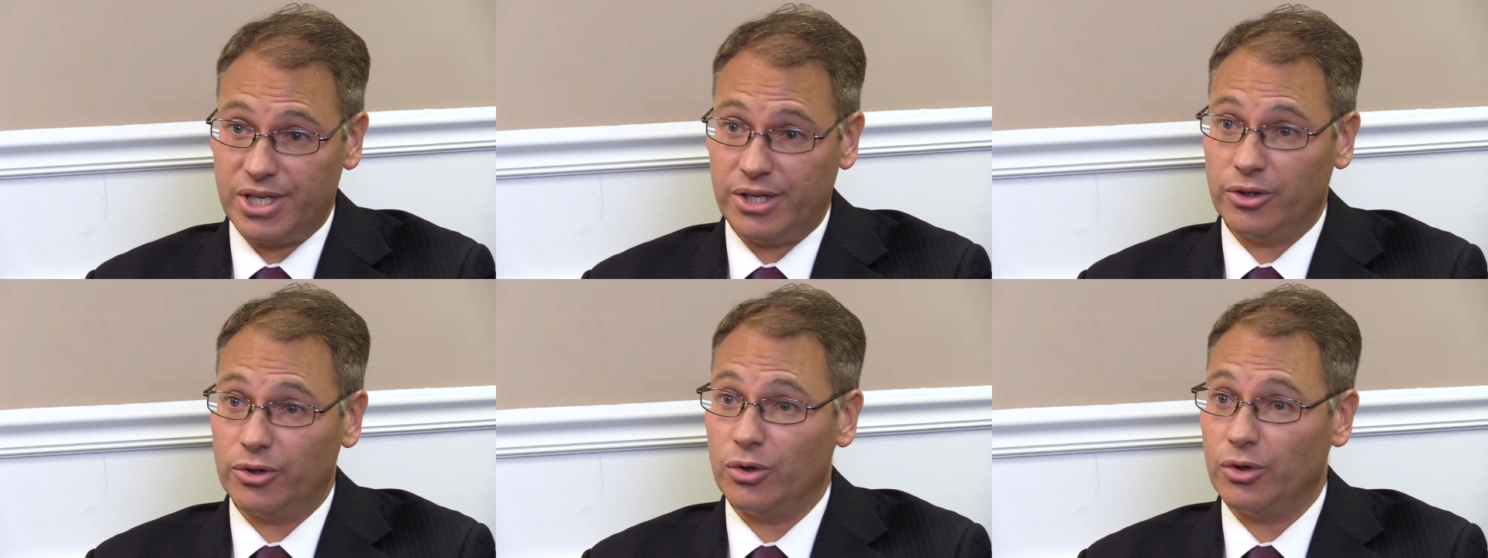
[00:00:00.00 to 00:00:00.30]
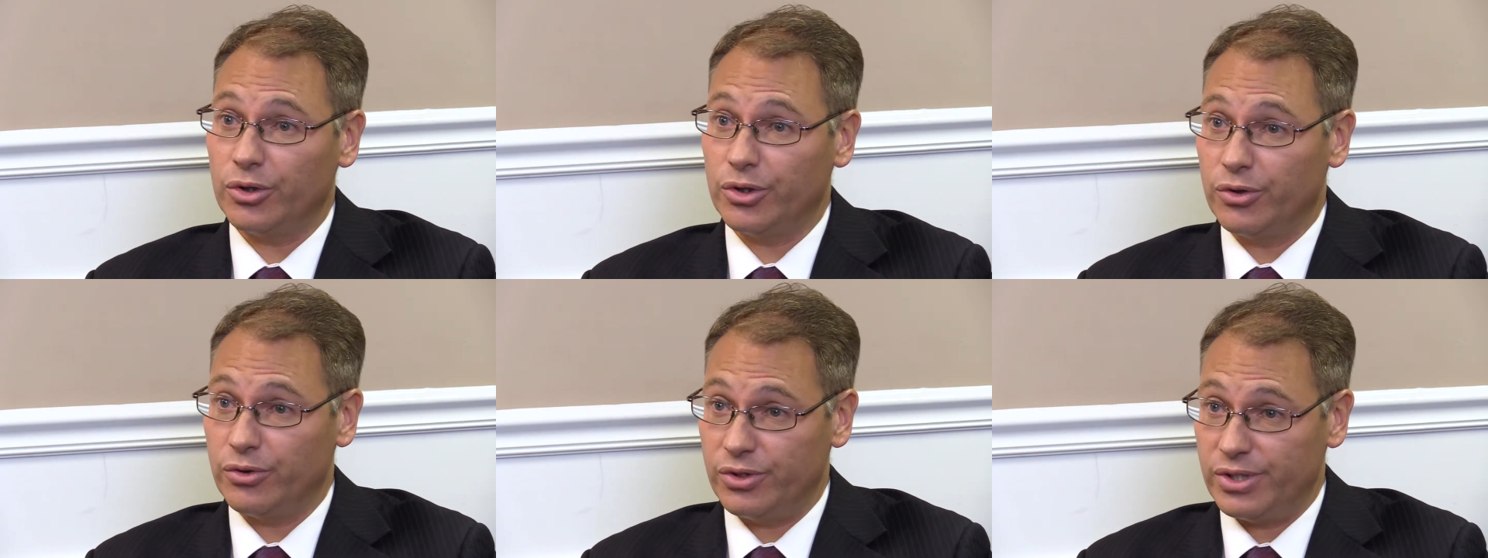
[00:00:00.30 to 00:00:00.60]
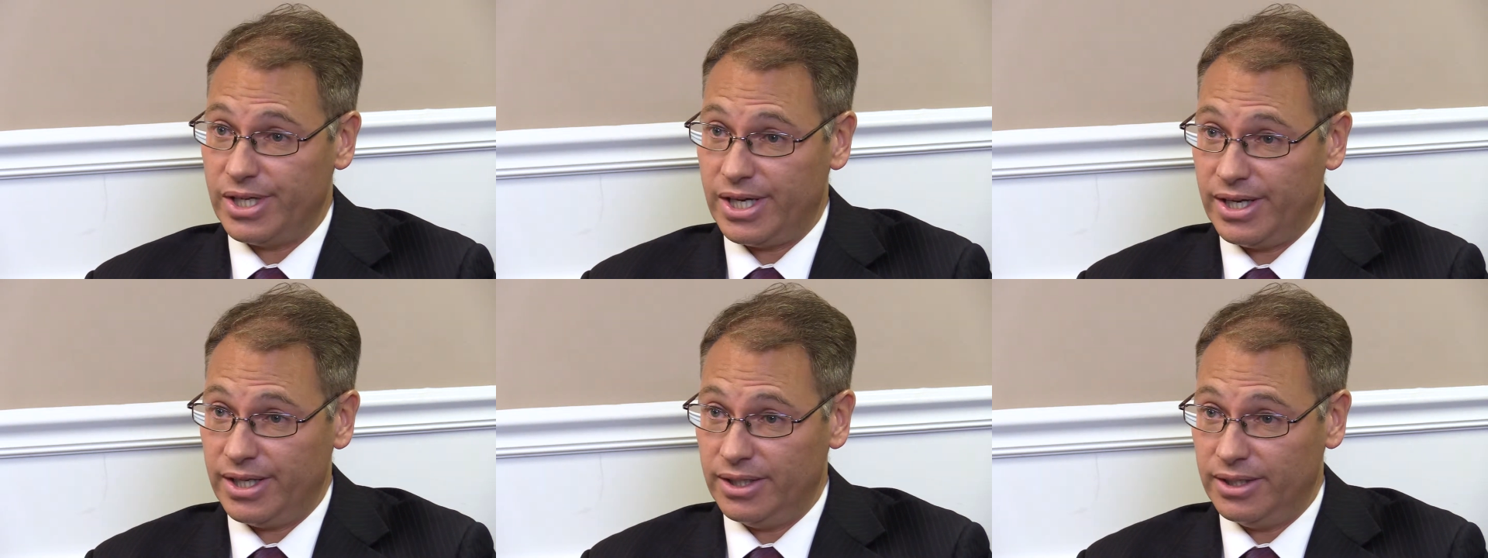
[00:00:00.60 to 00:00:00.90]
out all your
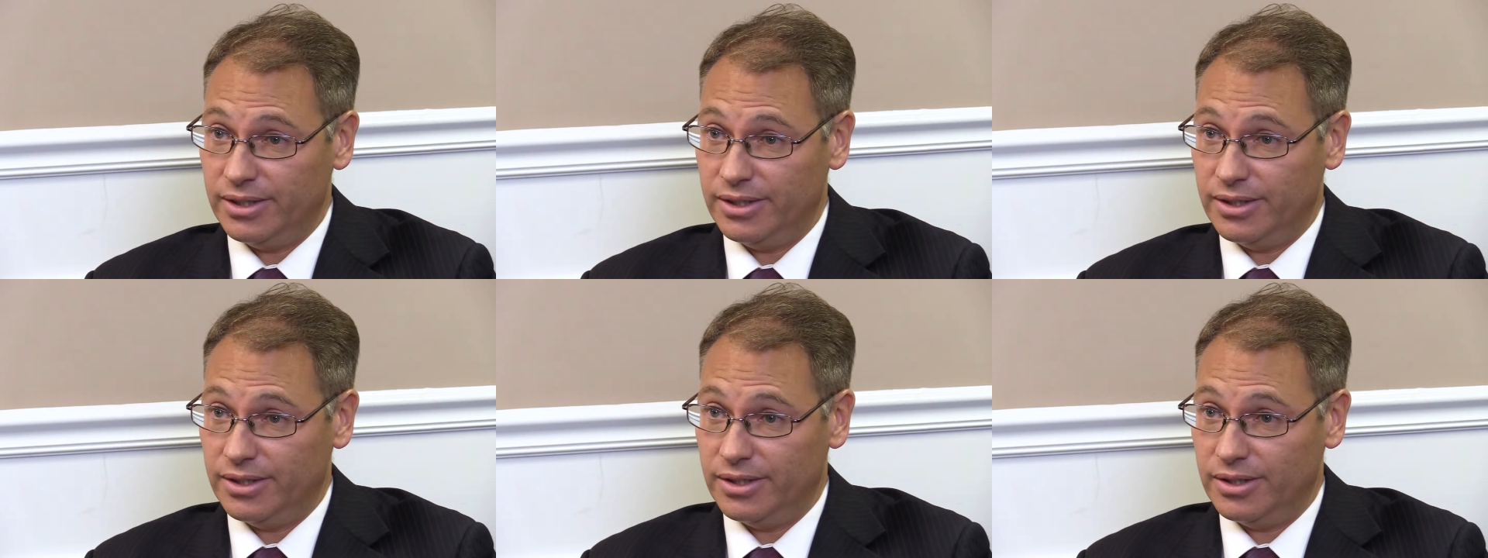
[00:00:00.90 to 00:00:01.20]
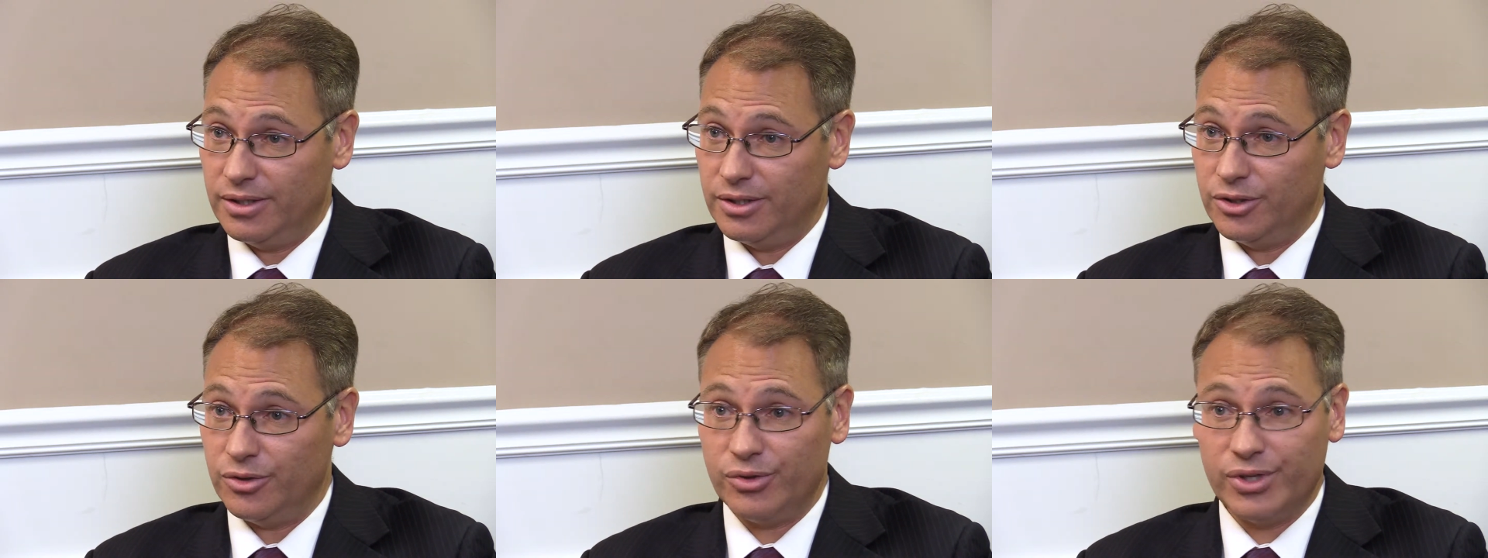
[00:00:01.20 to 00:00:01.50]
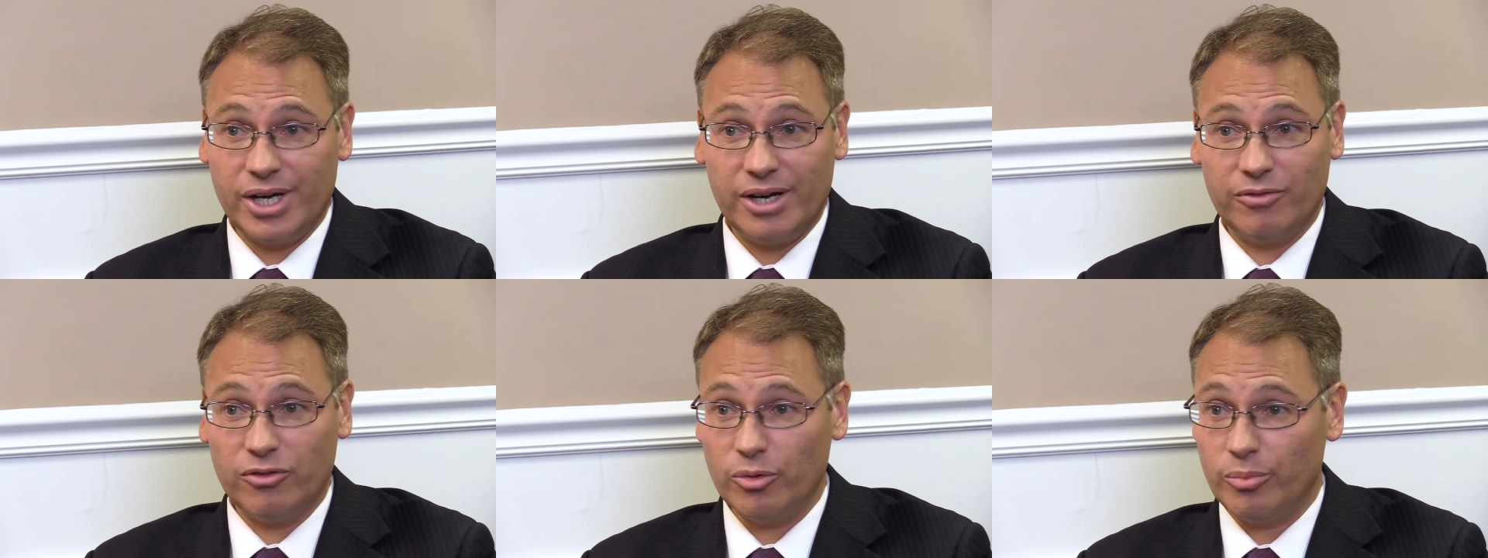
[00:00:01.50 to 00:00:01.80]
debt. You
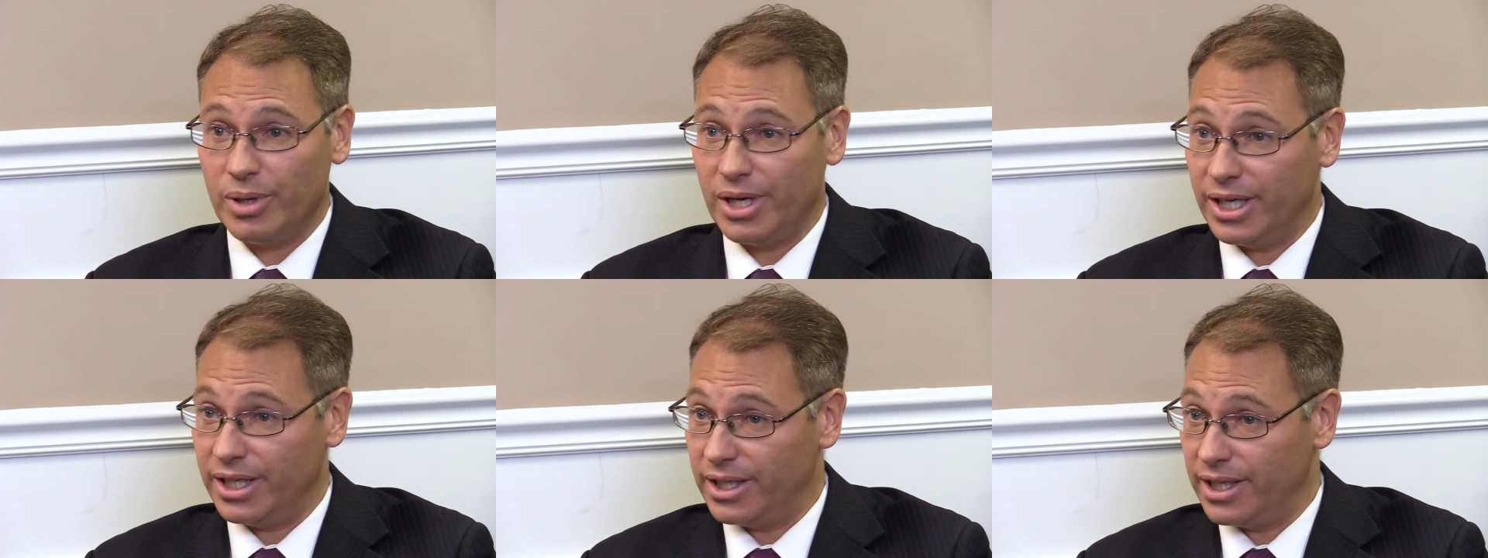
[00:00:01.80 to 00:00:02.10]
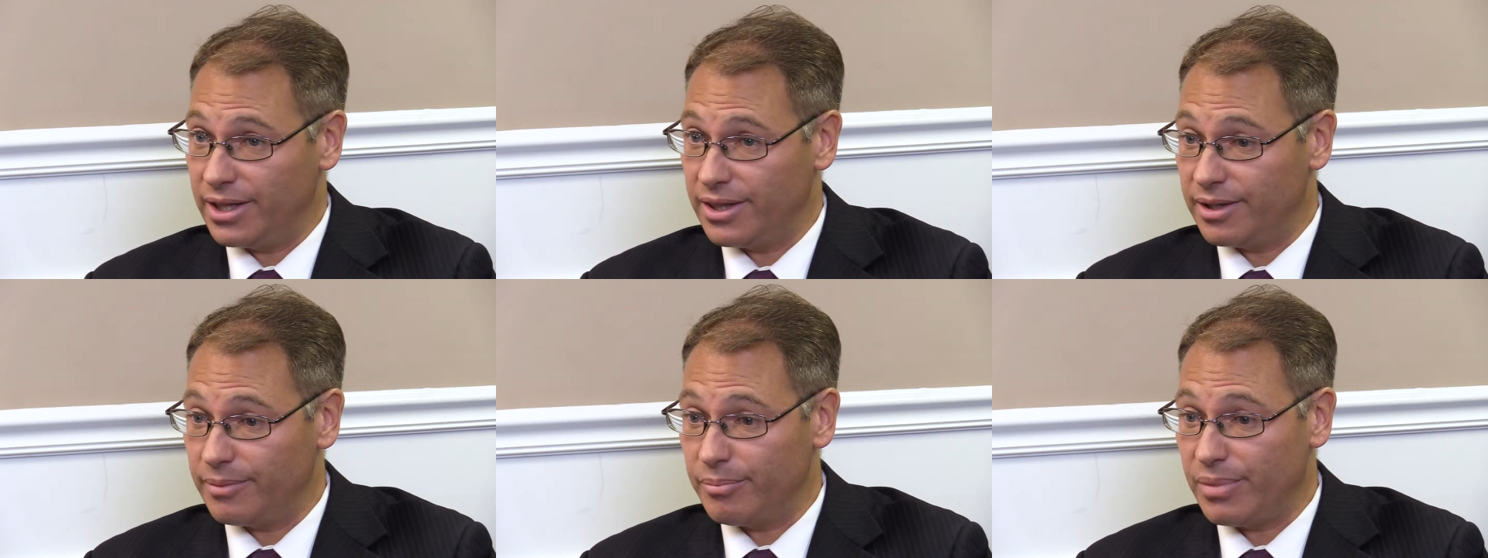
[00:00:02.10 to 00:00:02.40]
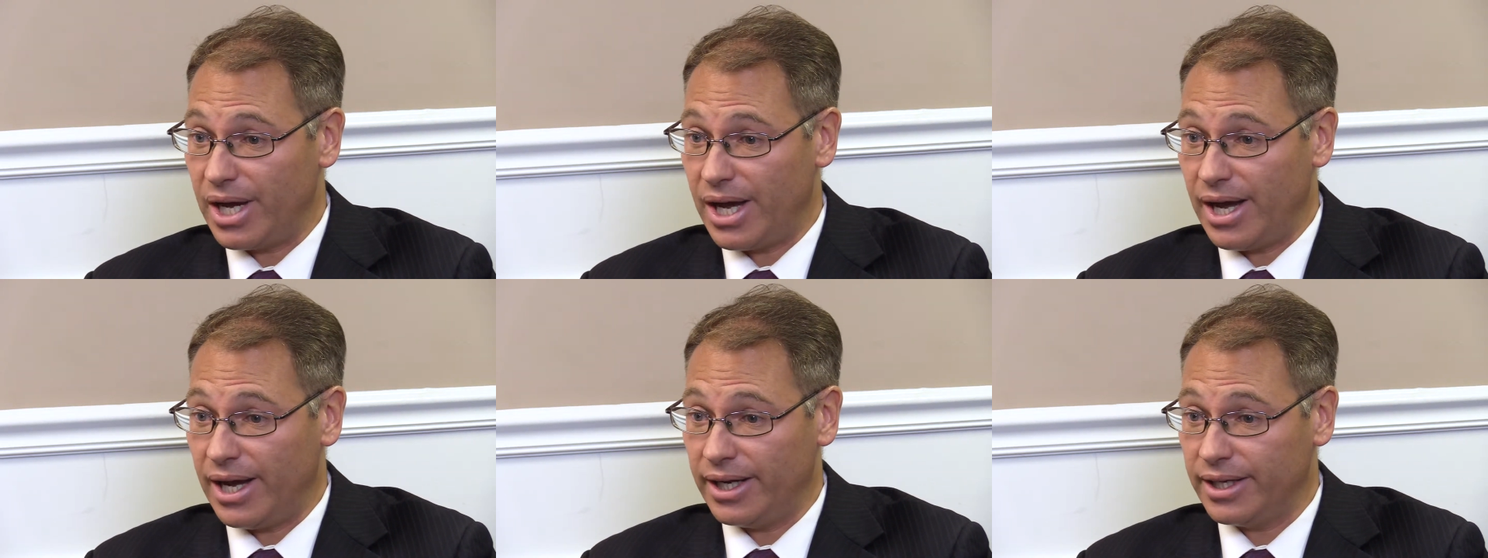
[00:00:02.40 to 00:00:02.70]
never pay anything
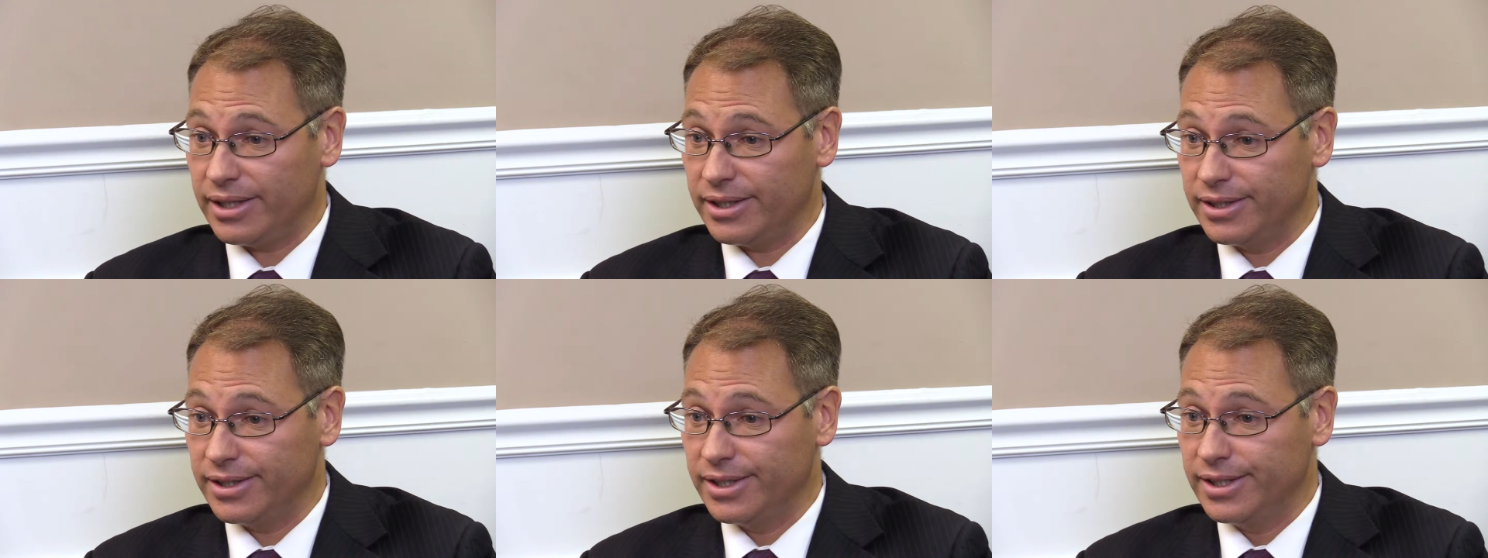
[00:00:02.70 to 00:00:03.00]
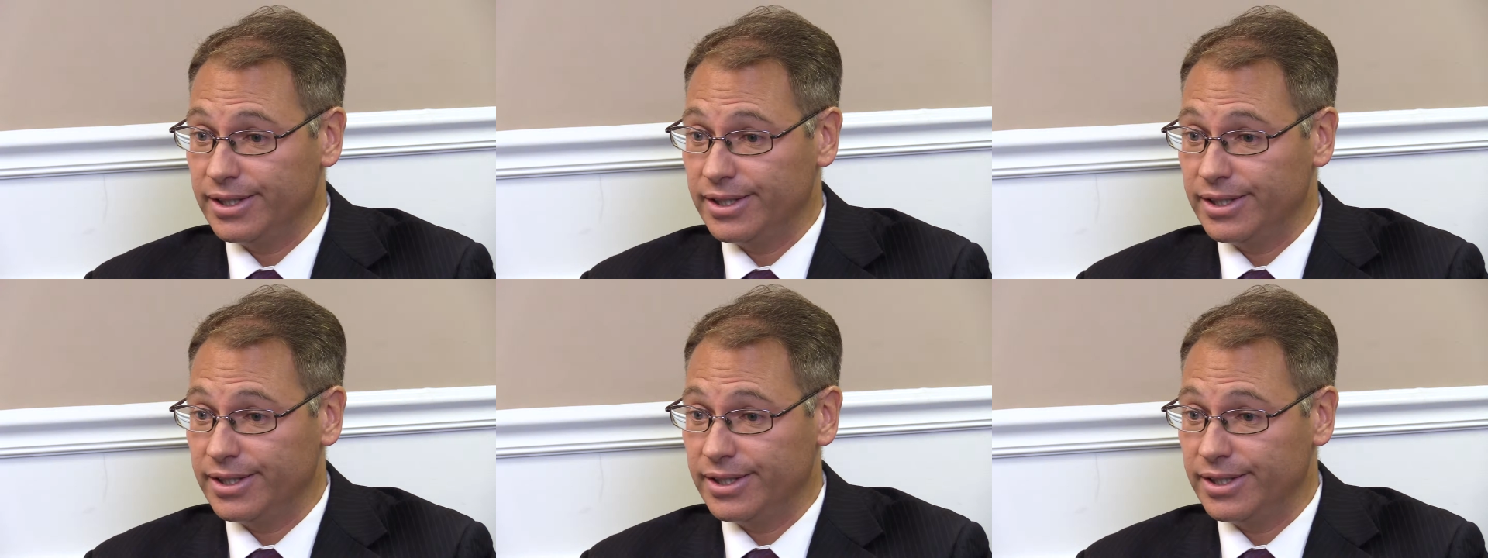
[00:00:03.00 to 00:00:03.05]
back.